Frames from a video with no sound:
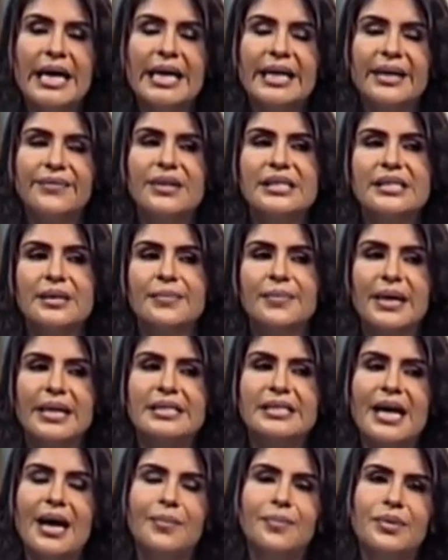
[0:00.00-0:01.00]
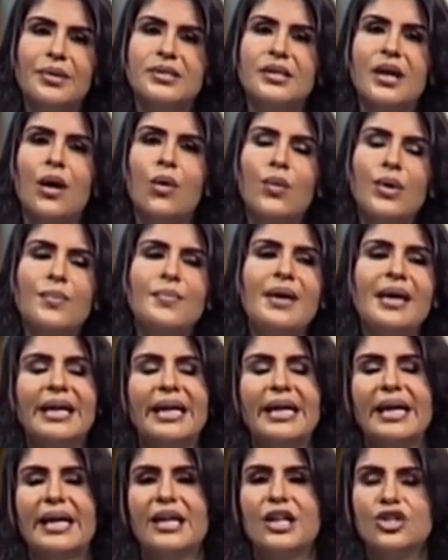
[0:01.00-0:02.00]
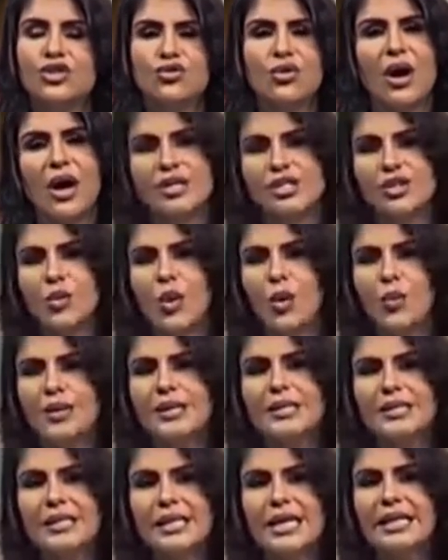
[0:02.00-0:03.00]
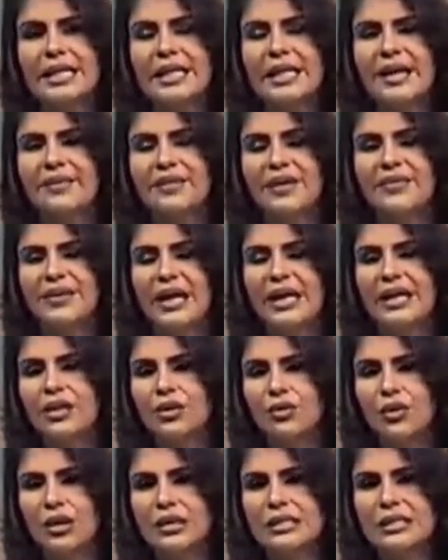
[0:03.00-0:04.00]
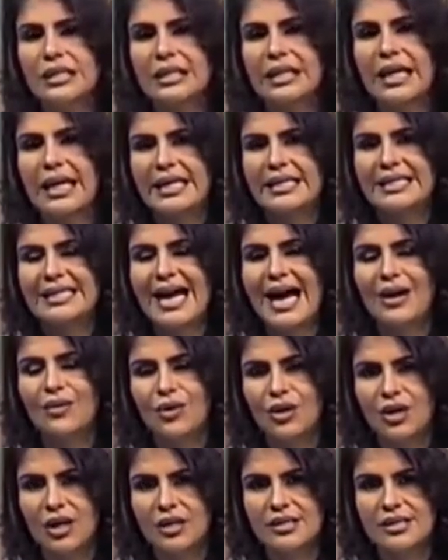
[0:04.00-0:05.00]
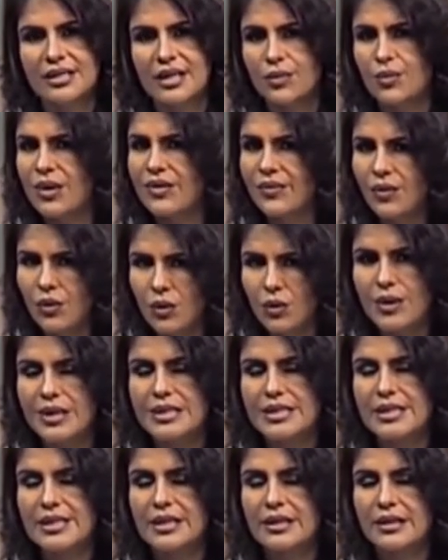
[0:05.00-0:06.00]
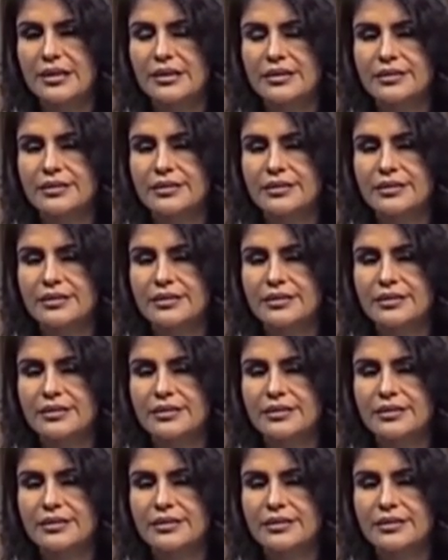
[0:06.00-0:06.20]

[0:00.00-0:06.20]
give us some examples. Are we making any strides, or are we seeing the level of ignorance and hate and arrogance that we've always seen?